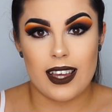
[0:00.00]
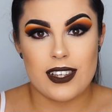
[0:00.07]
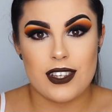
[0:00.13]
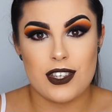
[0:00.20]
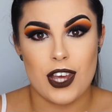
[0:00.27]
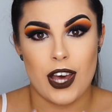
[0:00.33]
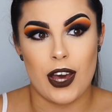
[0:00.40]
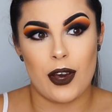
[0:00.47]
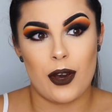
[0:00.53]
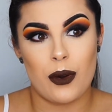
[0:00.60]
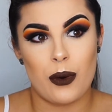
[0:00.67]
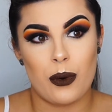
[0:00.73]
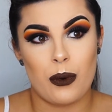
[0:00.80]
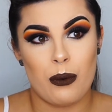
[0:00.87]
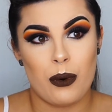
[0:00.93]

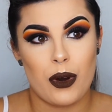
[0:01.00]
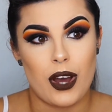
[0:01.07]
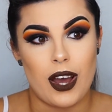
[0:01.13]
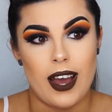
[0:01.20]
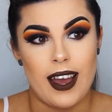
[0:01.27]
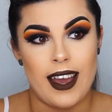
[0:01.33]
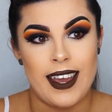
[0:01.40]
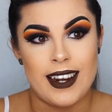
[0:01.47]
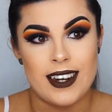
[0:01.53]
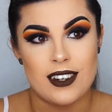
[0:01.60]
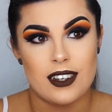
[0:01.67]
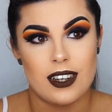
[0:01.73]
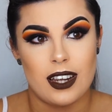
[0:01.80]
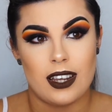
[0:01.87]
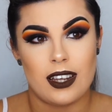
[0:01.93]
So
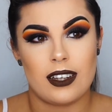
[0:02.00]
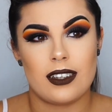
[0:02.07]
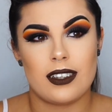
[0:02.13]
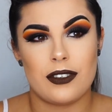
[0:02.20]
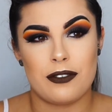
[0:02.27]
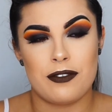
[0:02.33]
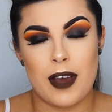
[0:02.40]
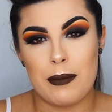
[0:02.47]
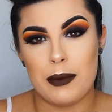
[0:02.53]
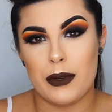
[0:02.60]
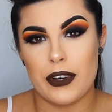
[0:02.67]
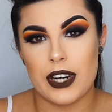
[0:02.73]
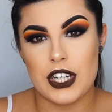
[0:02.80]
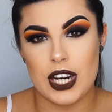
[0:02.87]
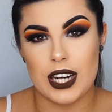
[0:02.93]
in
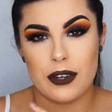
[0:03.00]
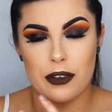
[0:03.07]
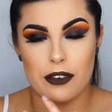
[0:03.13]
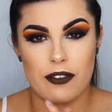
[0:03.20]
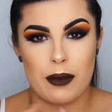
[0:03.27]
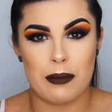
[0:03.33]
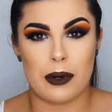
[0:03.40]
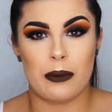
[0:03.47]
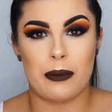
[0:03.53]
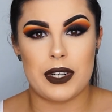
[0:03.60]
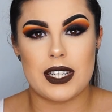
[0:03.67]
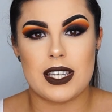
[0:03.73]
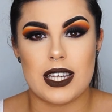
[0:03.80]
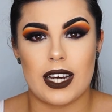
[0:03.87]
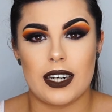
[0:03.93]
January, February, we
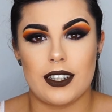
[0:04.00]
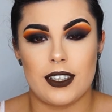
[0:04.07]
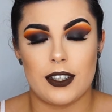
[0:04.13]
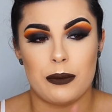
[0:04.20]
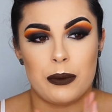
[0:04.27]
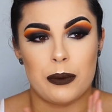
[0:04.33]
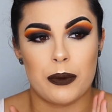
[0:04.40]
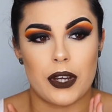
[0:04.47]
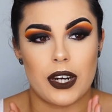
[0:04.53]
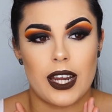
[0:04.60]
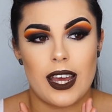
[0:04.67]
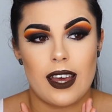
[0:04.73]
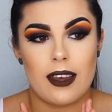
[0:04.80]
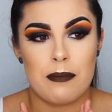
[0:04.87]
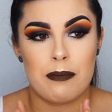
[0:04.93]
decided that we were going
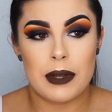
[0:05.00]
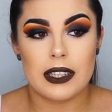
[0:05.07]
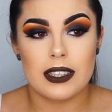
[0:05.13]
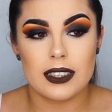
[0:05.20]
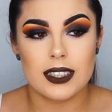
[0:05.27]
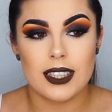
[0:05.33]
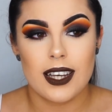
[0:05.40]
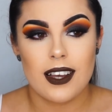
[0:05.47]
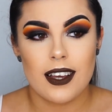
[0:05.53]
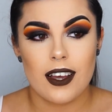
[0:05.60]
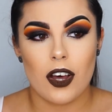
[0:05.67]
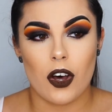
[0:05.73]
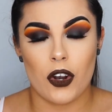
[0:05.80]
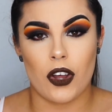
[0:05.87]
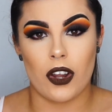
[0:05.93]
to build
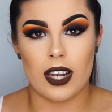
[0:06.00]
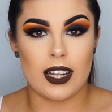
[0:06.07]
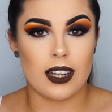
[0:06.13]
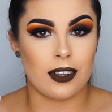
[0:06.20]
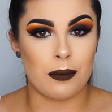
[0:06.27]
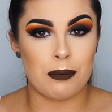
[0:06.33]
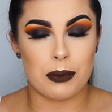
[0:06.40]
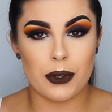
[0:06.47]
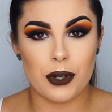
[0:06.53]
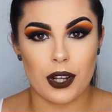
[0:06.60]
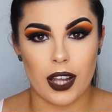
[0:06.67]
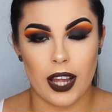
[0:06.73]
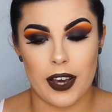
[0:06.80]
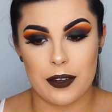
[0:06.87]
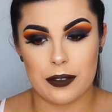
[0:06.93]
on our little
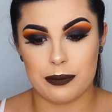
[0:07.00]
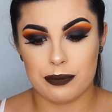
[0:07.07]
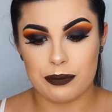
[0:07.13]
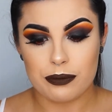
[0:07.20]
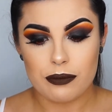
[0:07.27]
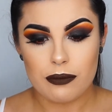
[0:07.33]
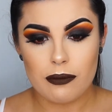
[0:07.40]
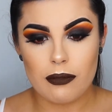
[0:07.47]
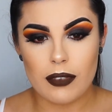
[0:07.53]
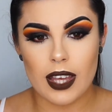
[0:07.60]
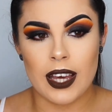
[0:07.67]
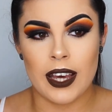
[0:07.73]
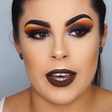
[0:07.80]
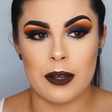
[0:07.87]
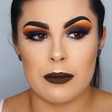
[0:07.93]
bungalow.
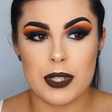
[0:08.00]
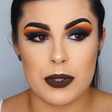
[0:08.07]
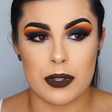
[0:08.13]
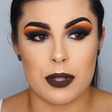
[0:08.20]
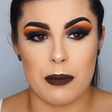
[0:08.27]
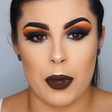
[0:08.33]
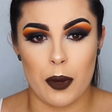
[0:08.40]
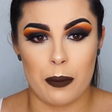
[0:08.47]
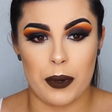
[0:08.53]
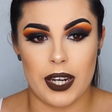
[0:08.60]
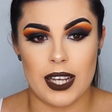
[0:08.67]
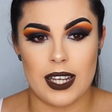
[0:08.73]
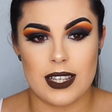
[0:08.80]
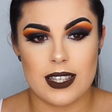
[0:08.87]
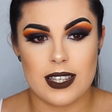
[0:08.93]
So at the moment
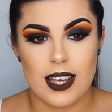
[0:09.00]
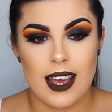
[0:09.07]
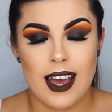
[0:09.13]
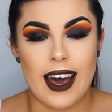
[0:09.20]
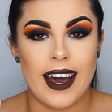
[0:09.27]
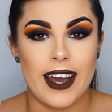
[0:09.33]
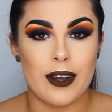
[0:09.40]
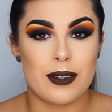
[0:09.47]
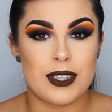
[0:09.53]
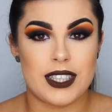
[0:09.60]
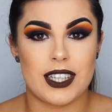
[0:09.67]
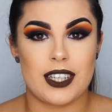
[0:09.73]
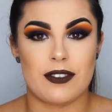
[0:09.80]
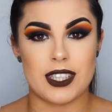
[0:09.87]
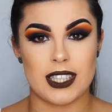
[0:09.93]
it's, I always
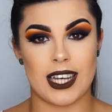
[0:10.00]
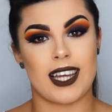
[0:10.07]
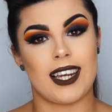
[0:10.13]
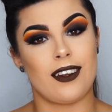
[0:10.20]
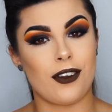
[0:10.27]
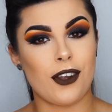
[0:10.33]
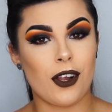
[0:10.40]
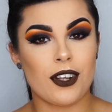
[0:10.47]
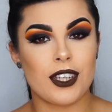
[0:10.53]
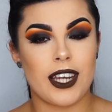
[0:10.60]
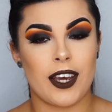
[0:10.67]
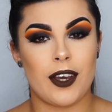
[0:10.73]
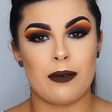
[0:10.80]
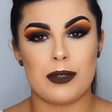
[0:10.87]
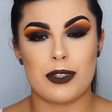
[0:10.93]
think of it as like a little holiday
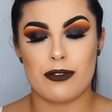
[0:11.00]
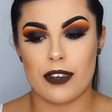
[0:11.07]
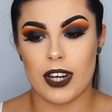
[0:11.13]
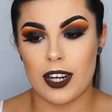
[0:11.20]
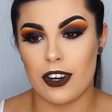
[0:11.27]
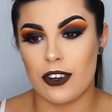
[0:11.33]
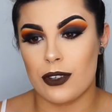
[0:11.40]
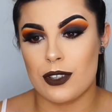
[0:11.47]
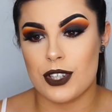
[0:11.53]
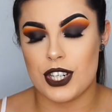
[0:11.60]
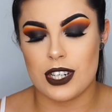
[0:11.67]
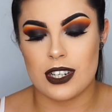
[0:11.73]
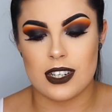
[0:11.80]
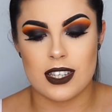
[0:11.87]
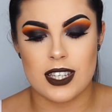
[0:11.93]
home. It's really
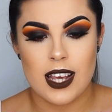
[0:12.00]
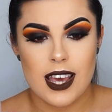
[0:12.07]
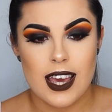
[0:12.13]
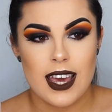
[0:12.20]
gorgeous.